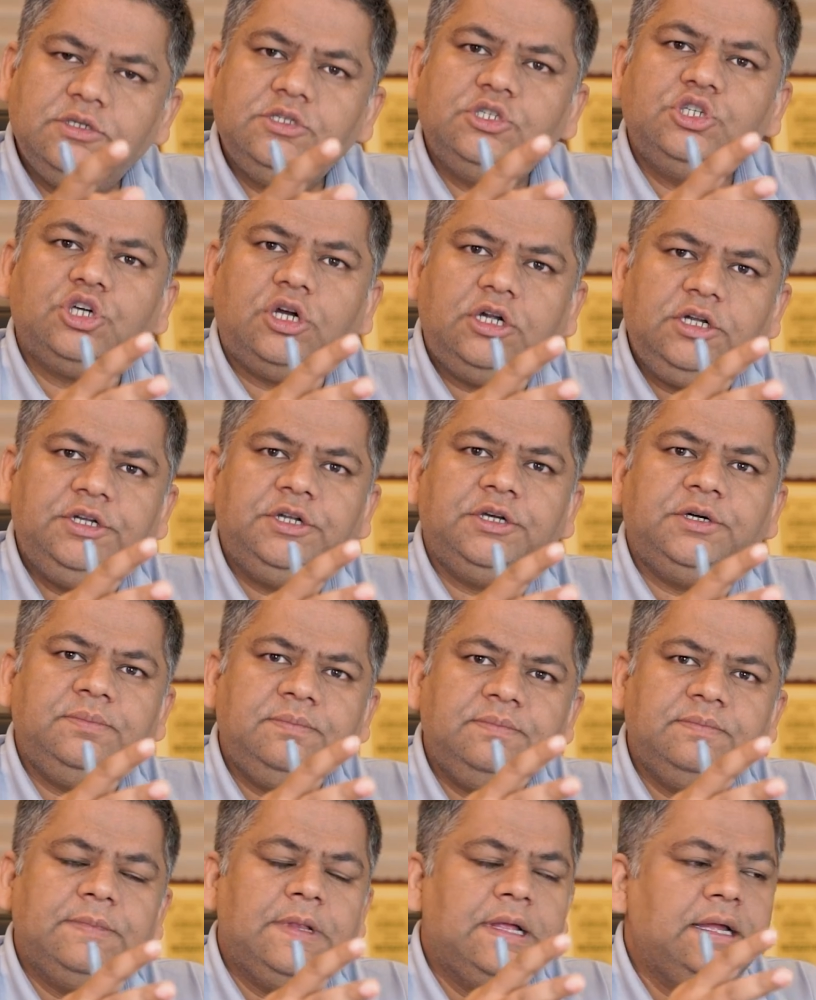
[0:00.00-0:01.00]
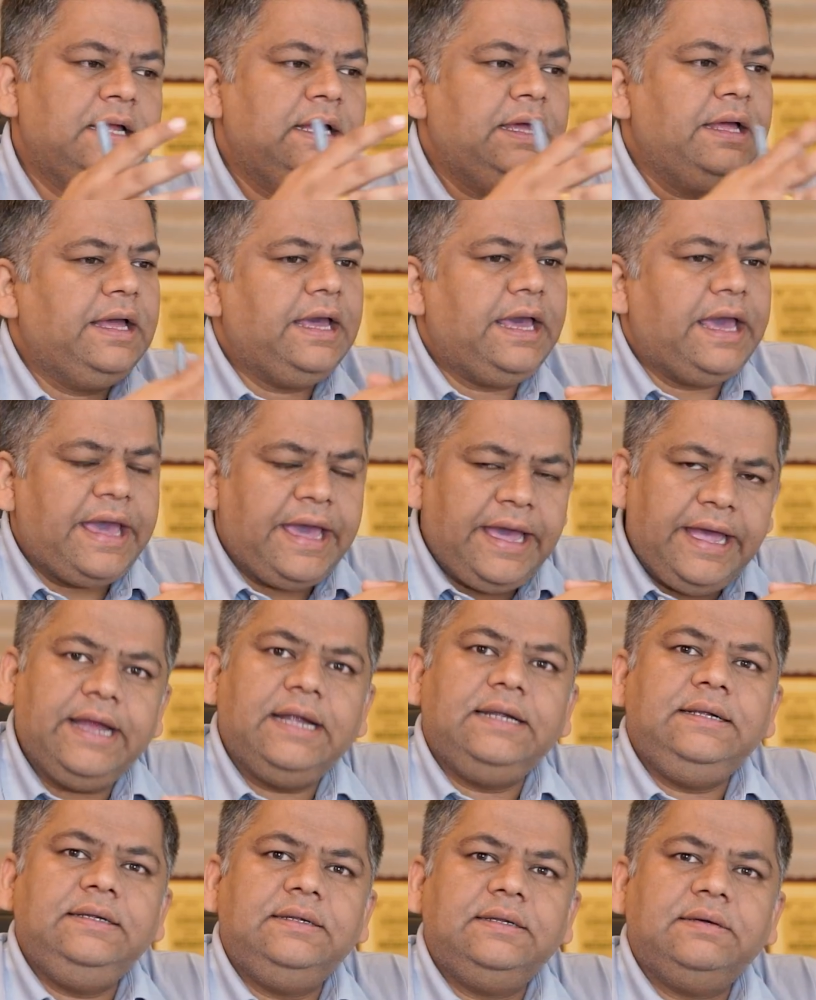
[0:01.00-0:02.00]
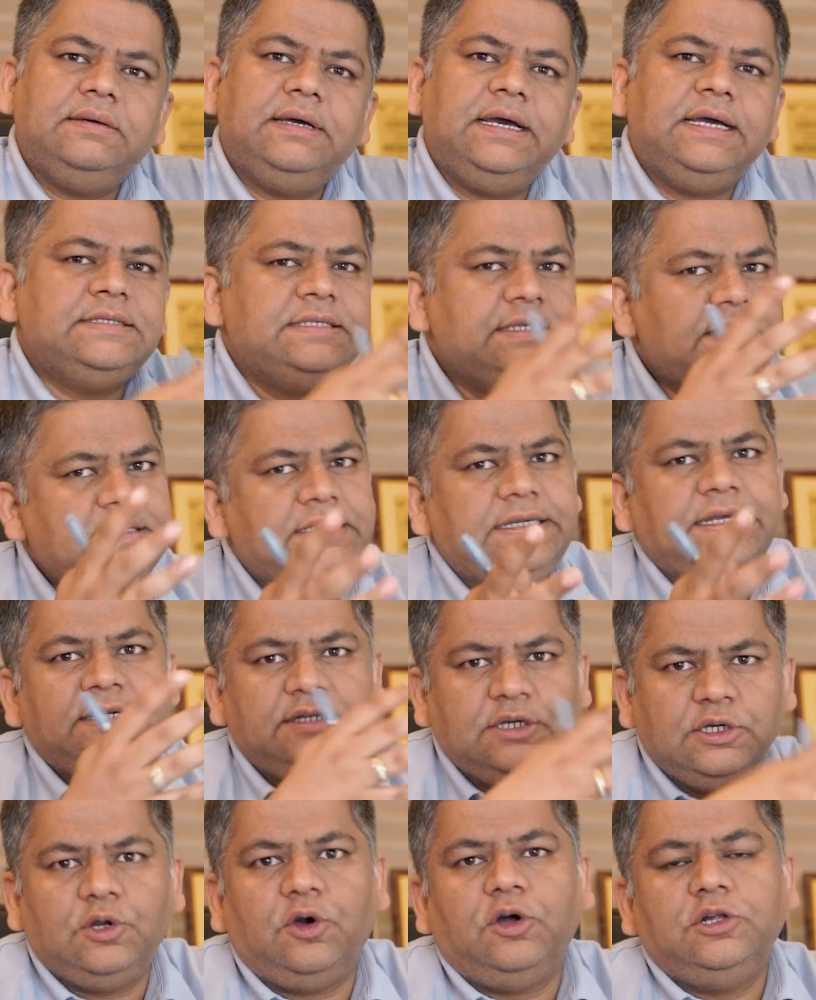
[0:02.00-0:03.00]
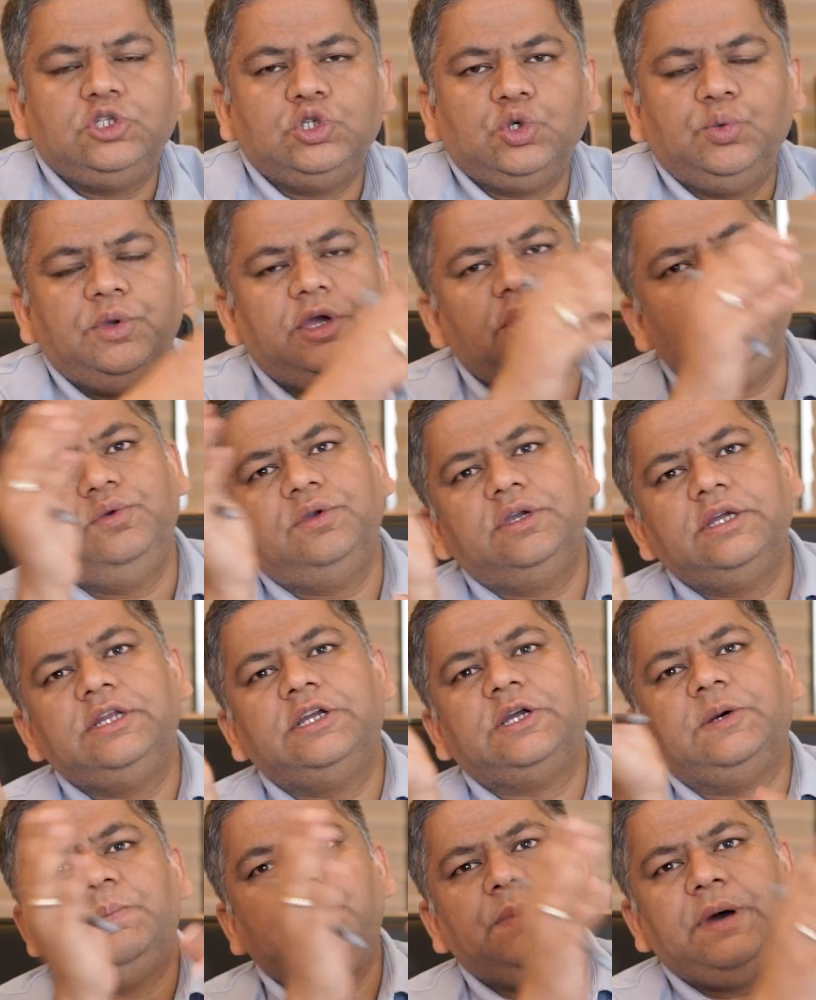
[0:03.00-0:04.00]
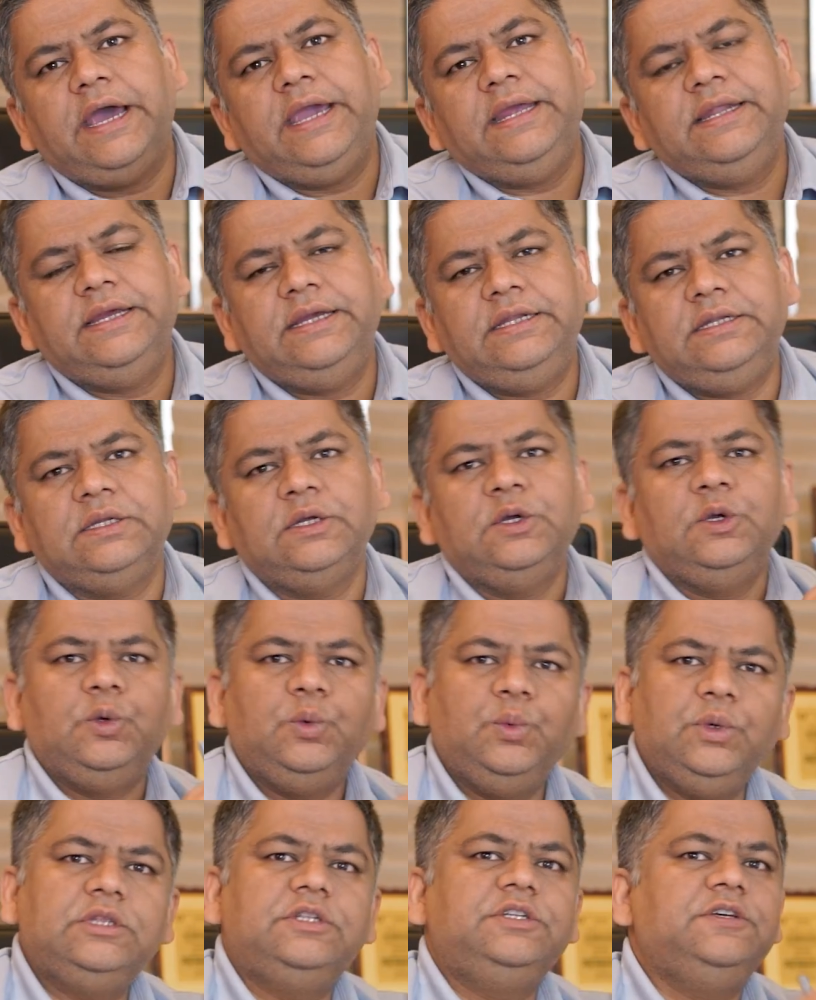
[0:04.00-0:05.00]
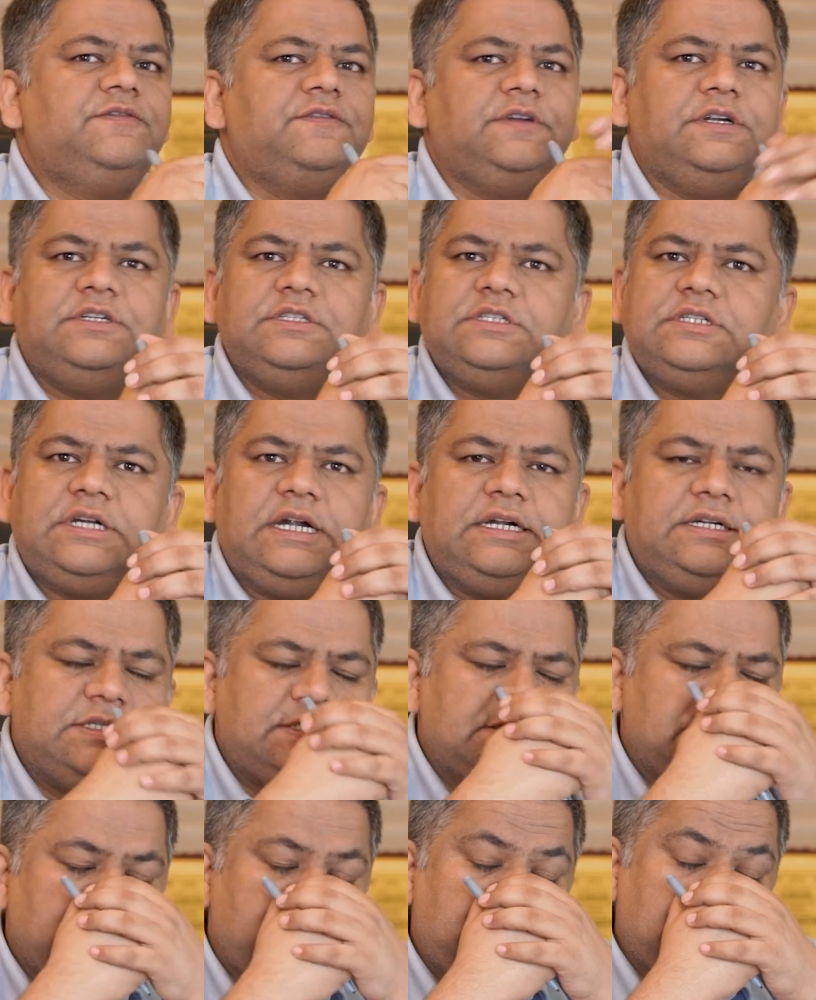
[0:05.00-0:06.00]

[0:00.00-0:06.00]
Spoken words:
in short term, and as a trader also, where you can combine it with different strategy.